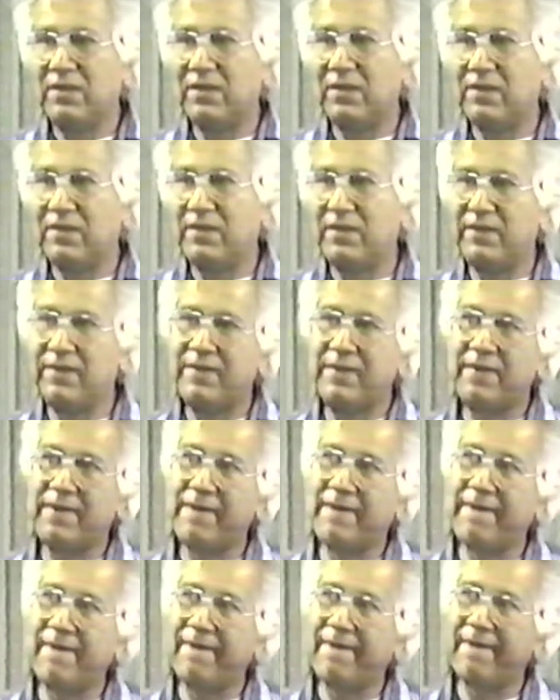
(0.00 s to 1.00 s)
Uh,
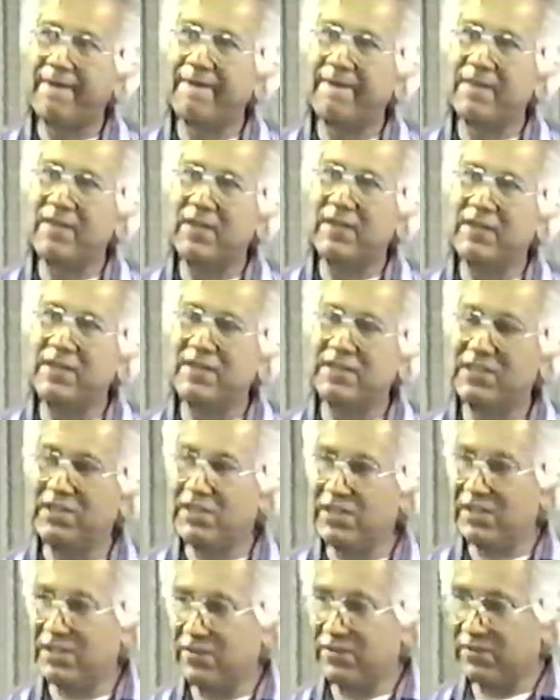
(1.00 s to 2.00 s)
in
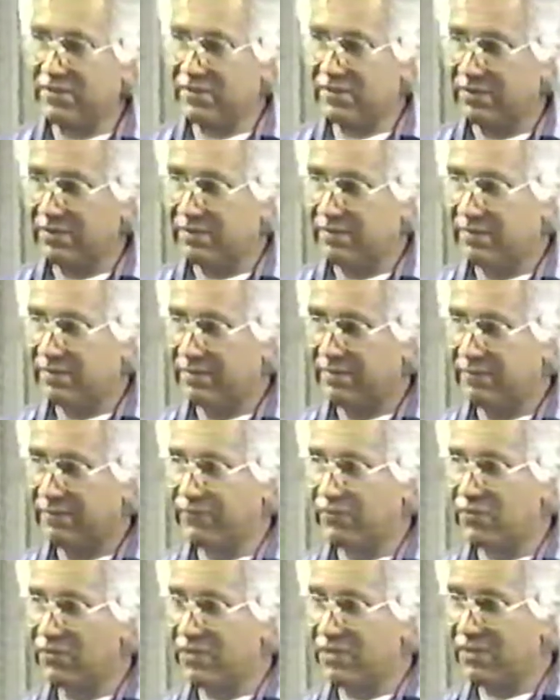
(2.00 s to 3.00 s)
Ezekiel
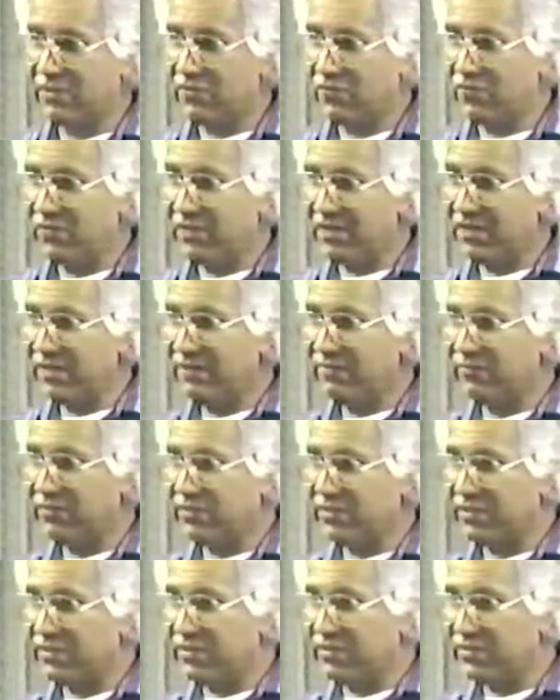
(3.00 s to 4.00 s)
43,
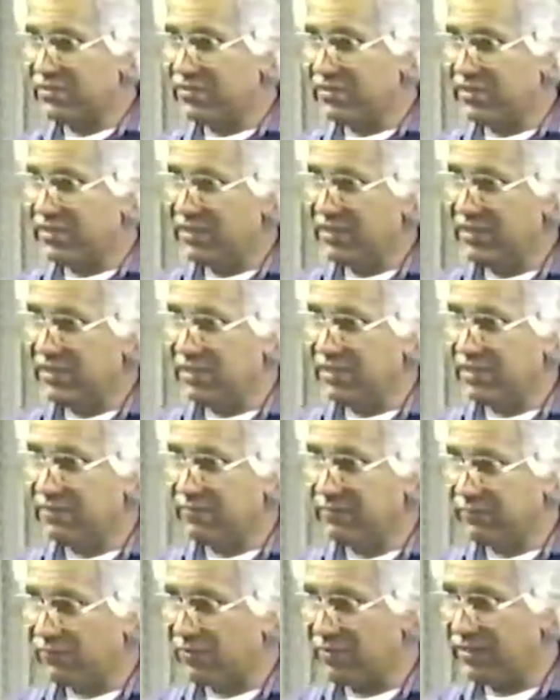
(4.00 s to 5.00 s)
verses 13
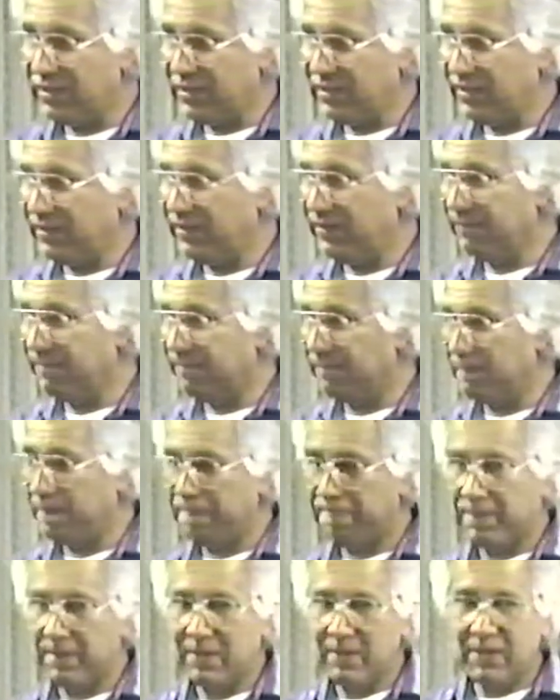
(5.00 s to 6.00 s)
and 14,
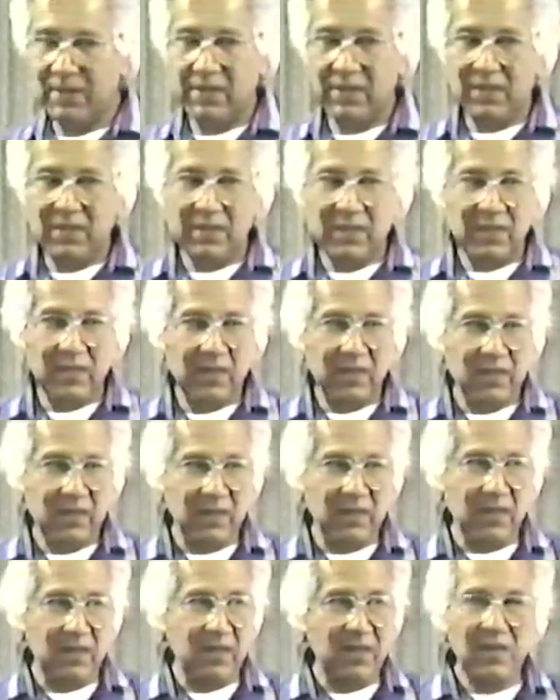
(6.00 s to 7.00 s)

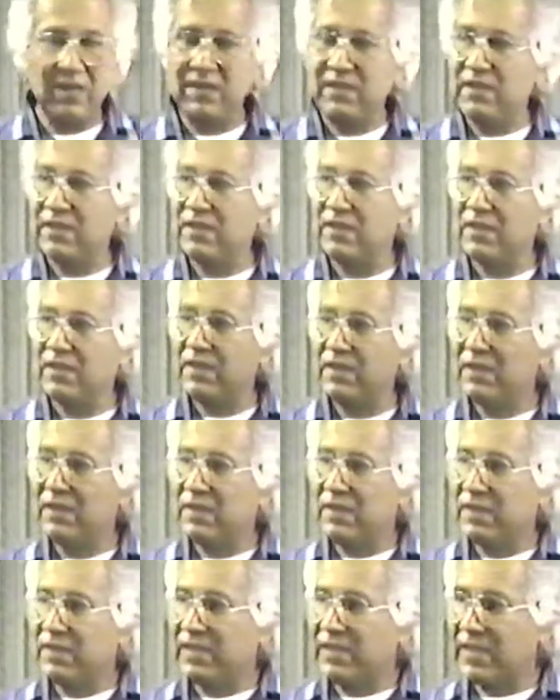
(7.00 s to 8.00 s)
God
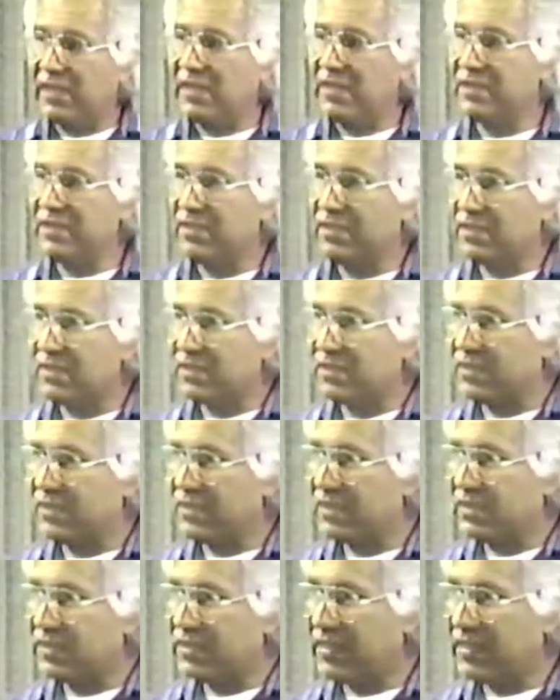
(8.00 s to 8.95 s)
tells us that the